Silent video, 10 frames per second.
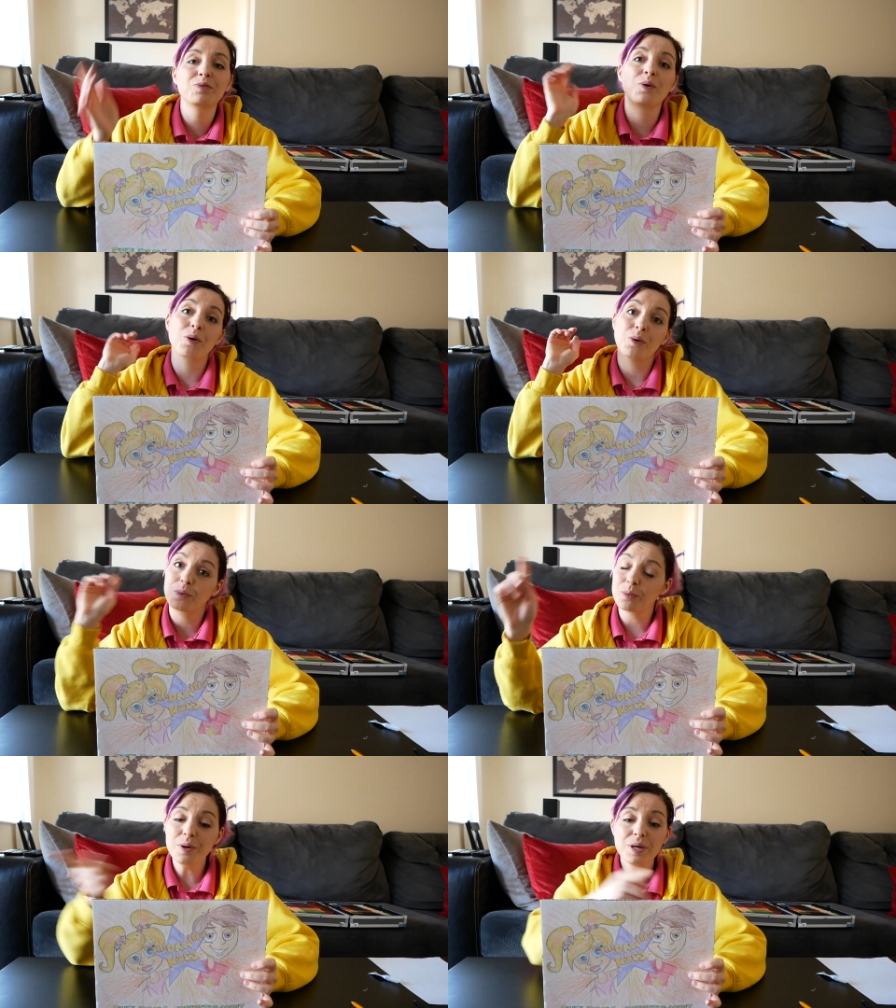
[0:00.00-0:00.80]
you've got your
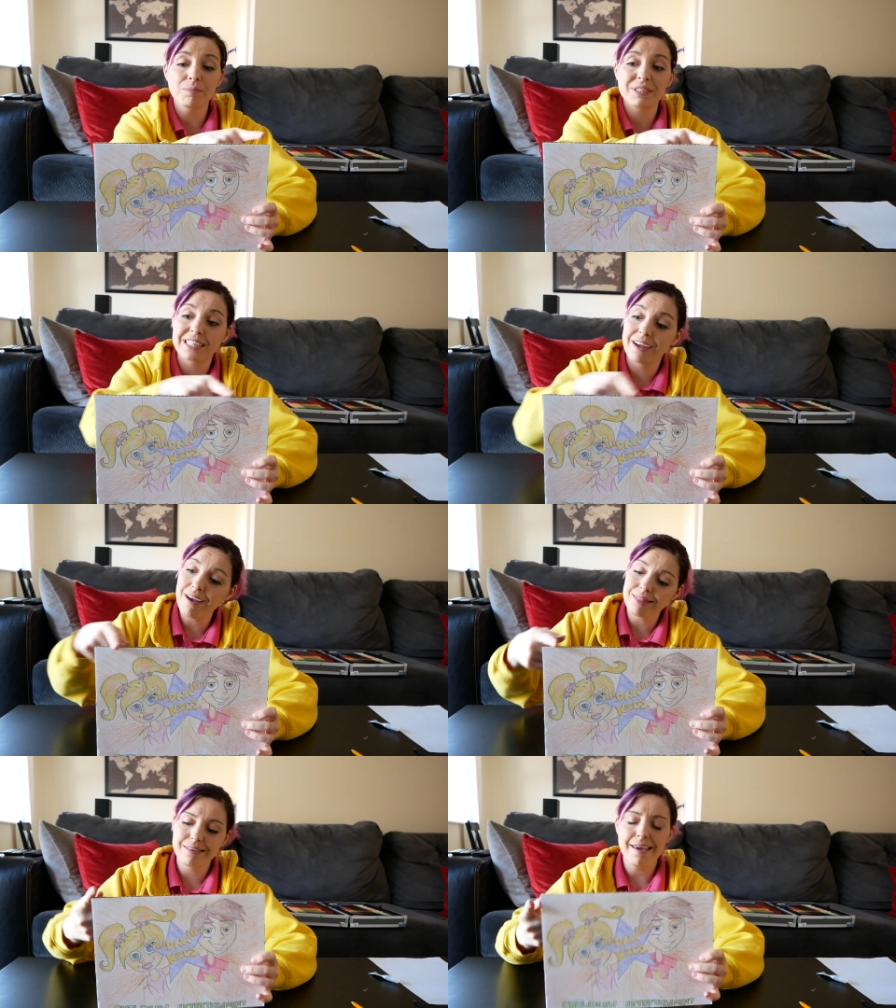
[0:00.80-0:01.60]
grown-up to
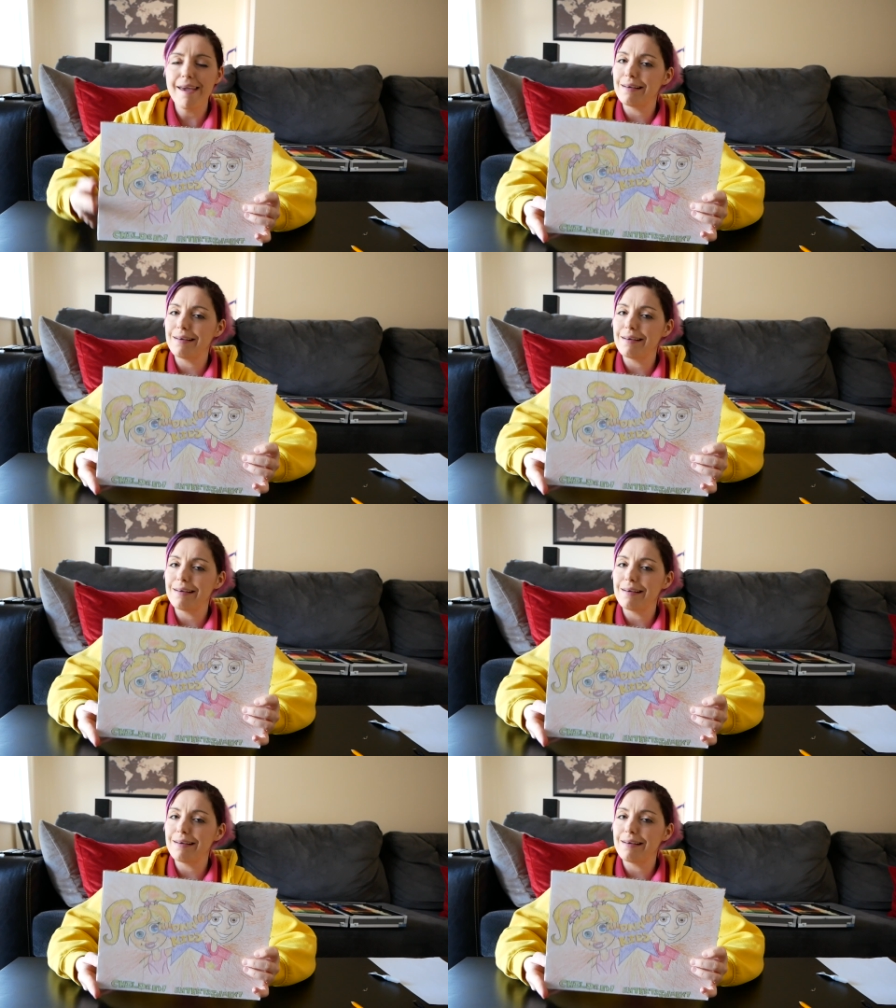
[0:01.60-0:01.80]
cut the